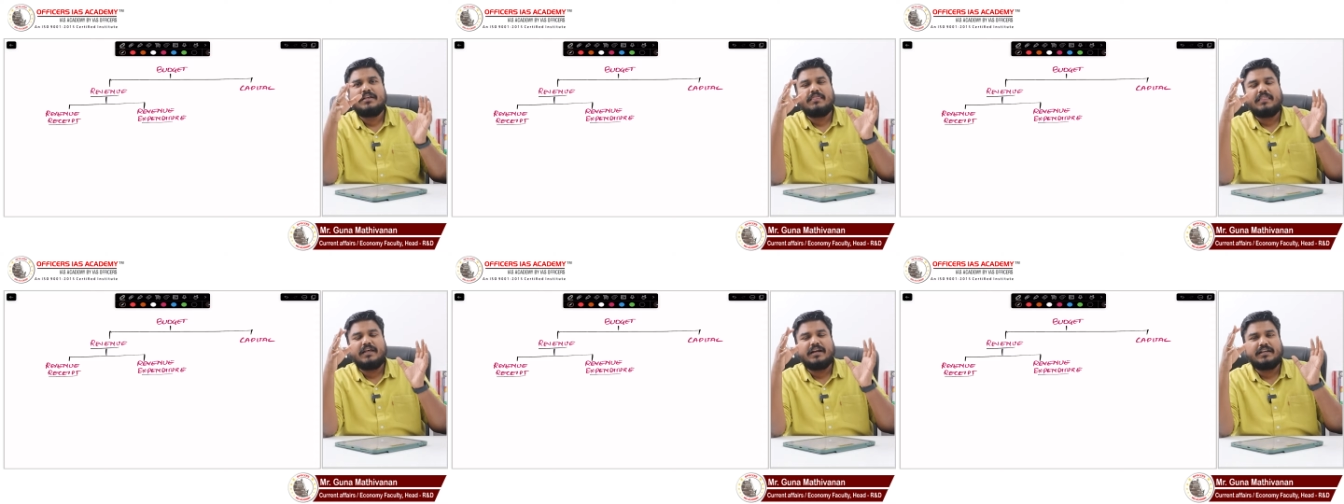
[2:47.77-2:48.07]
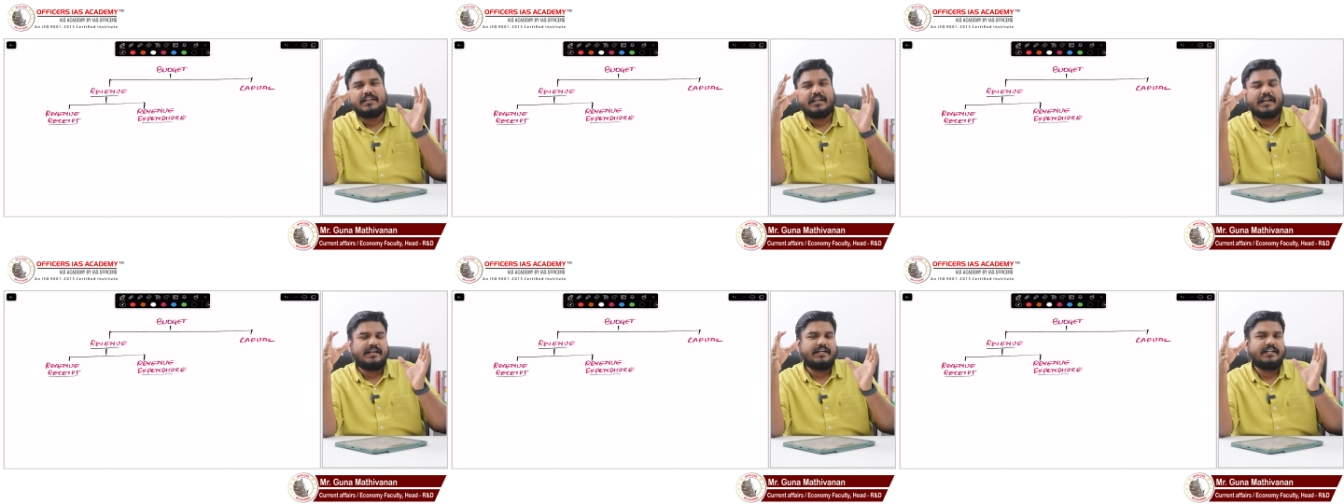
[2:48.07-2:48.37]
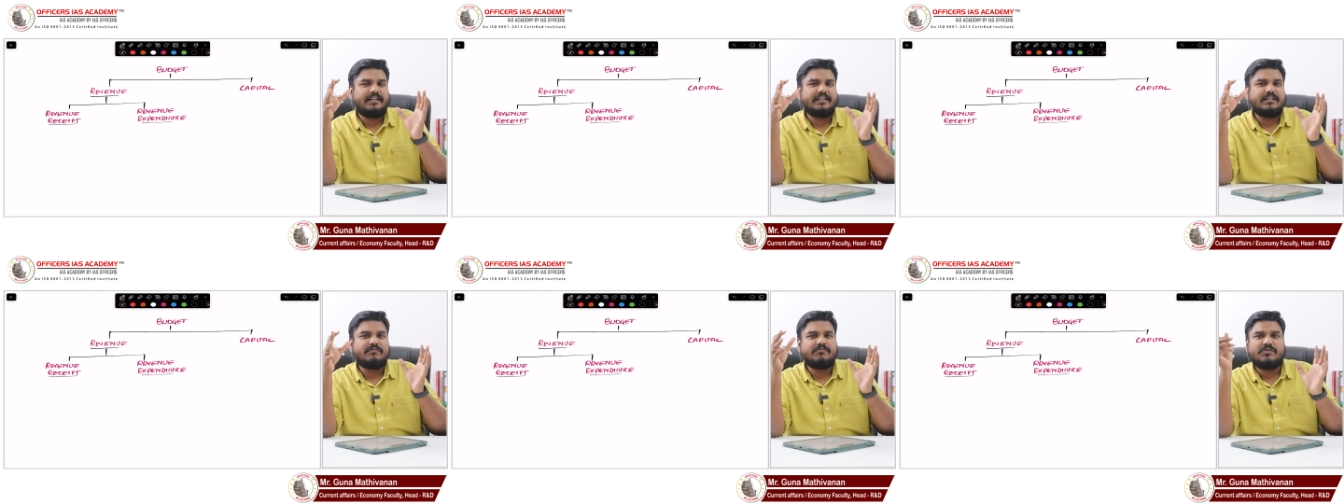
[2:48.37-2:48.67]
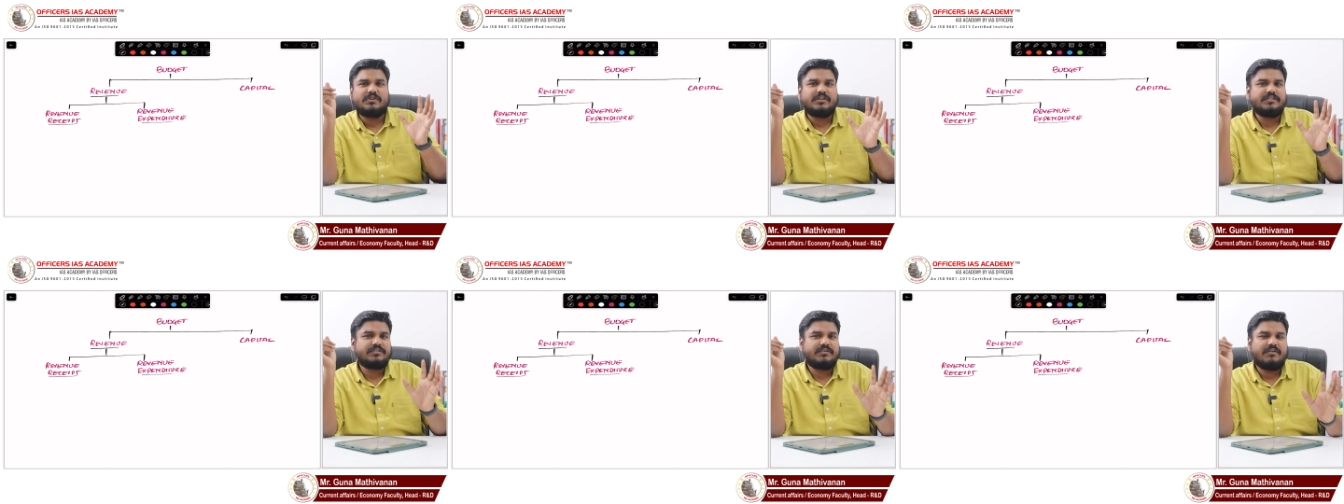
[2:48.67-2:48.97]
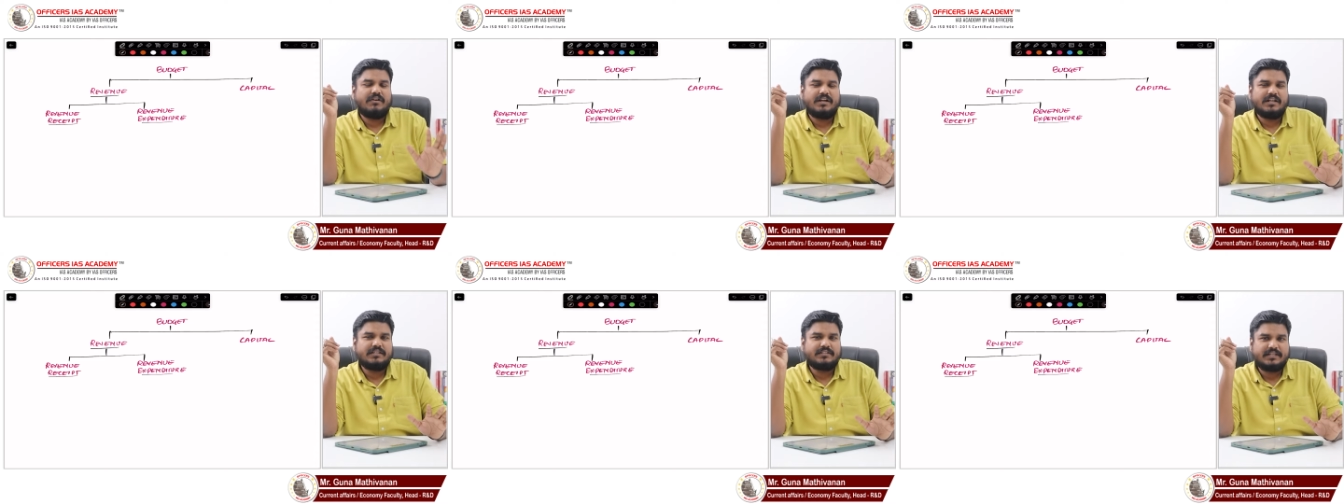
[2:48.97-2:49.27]
That entire amount is
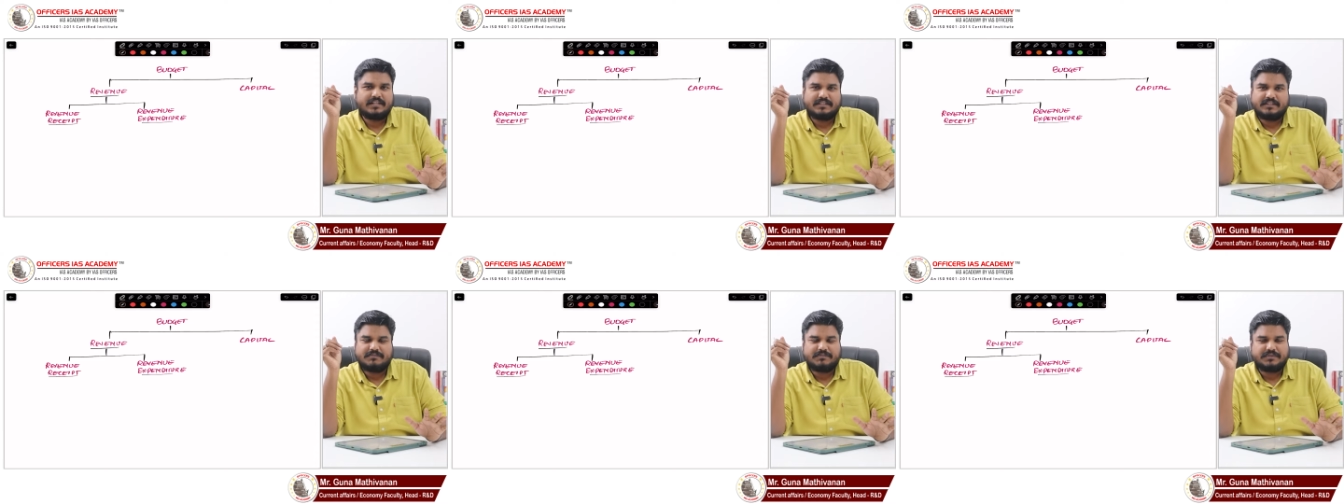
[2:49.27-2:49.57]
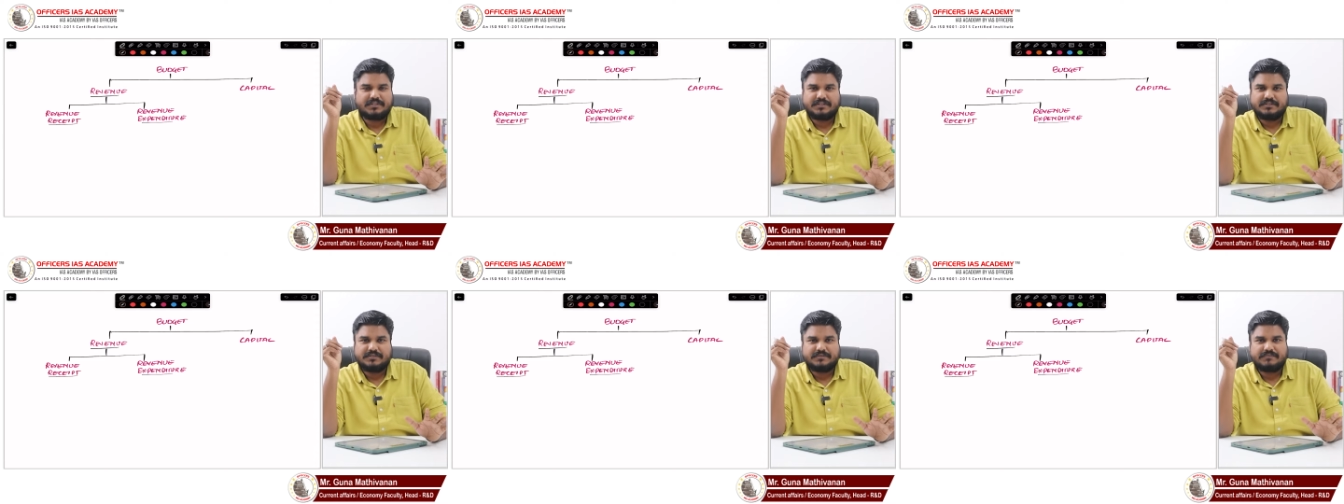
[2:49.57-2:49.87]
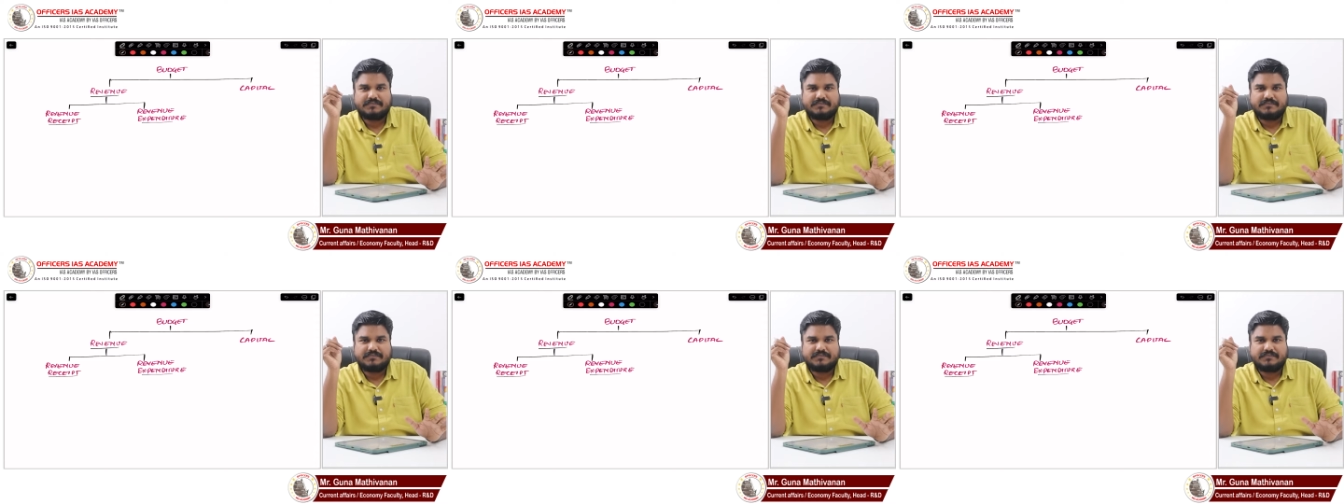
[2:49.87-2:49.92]
called as receipt.